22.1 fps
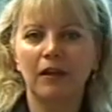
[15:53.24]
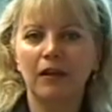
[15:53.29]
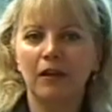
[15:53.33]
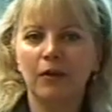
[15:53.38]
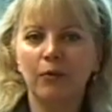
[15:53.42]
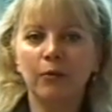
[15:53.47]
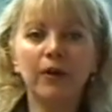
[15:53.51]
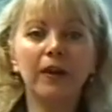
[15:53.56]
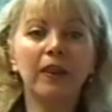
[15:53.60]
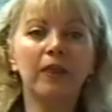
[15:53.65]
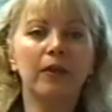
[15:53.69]

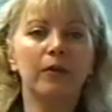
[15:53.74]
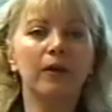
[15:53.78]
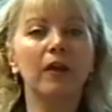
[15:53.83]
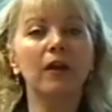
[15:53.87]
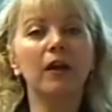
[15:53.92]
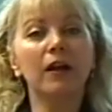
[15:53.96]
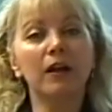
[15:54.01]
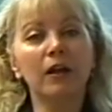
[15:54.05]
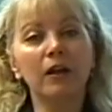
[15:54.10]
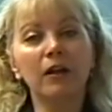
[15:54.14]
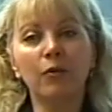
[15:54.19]
One of the
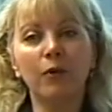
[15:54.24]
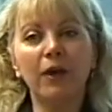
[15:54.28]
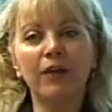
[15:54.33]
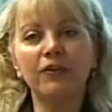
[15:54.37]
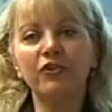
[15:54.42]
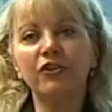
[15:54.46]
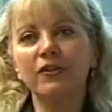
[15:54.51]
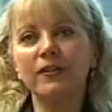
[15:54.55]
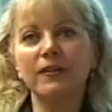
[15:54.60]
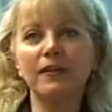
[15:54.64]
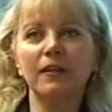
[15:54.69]

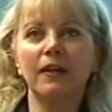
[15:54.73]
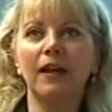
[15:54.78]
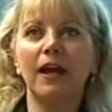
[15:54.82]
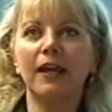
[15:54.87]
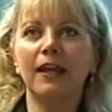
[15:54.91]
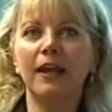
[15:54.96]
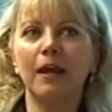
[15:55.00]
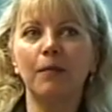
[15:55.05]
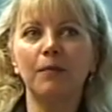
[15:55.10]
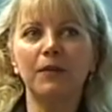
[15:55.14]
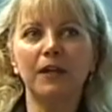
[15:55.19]
questions that I
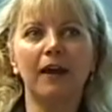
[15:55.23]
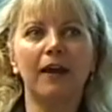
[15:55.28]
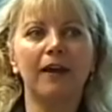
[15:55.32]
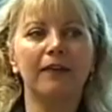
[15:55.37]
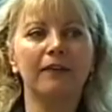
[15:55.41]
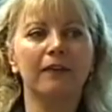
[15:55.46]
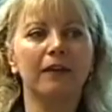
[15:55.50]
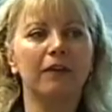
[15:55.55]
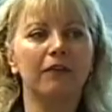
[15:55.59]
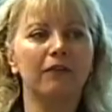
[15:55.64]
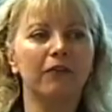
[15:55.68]
kept
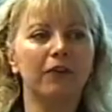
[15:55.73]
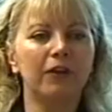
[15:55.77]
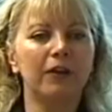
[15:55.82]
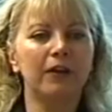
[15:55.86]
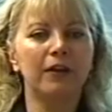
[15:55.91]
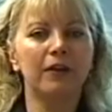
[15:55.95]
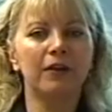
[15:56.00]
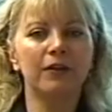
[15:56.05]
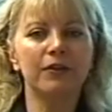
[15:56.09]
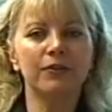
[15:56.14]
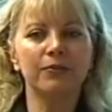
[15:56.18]
asking for
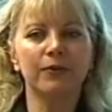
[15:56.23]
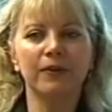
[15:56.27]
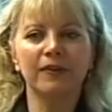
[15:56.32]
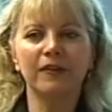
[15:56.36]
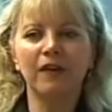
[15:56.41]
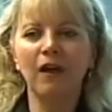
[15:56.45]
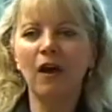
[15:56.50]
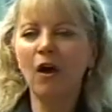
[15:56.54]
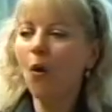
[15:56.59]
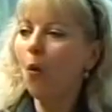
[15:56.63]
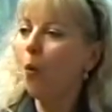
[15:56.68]
years was,
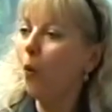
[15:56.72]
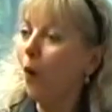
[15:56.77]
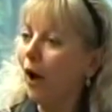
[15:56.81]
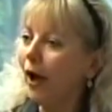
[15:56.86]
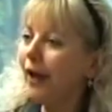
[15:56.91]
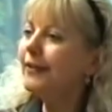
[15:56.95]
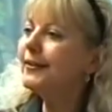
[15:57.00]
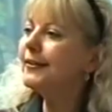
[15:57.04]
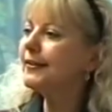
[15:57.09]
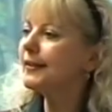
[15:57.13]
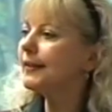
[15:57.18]

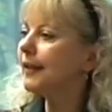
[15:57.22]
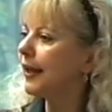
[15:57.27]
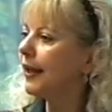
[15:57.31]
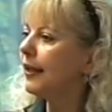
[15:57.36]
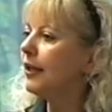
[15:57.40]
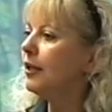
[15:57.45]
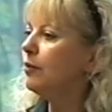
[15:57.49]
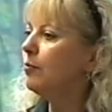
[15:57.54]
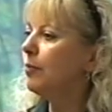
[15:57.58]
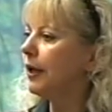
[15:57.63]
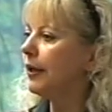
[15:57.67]
why doesn't
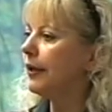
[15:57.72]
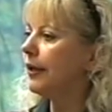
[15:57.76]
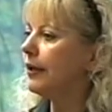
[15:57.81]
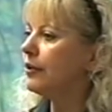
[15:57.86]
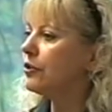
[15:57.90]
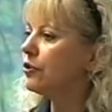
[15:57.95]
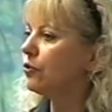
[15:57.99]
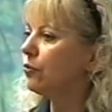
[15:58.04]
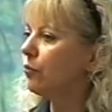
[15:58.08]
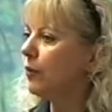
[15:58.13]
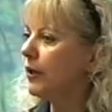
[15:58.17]
anybody
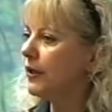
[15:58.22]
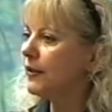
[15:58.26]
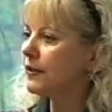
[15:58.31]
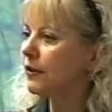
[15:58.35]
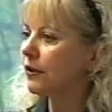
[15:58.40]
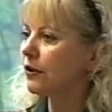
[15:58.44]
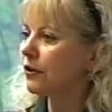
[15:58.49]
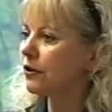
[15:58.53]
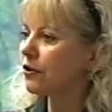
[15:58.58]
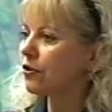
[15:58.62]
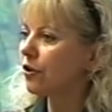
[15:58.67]
do
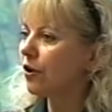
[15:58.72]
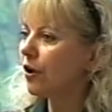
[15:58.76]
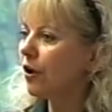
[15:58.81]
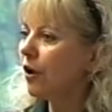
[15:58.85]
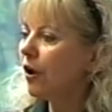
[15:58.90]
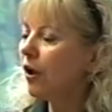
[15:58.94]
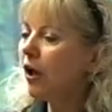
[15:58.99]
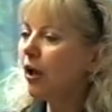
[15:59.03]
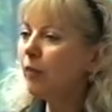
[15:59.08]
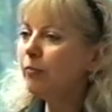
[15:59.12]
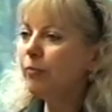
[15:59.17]
research
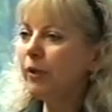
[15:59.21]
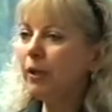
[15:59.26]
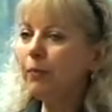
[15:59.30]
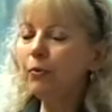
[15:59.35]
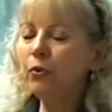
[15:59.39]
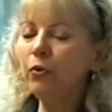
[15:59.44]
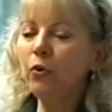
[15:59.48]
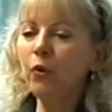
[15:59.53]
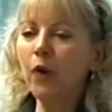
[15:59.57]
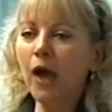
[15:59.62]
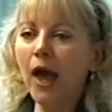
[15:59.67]
on
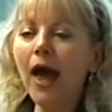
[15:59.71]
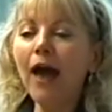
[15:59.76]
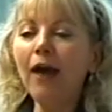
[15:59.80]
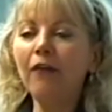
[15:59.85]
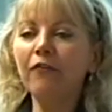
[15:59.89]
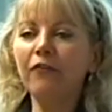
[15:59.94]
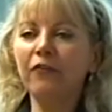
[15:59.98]
people who have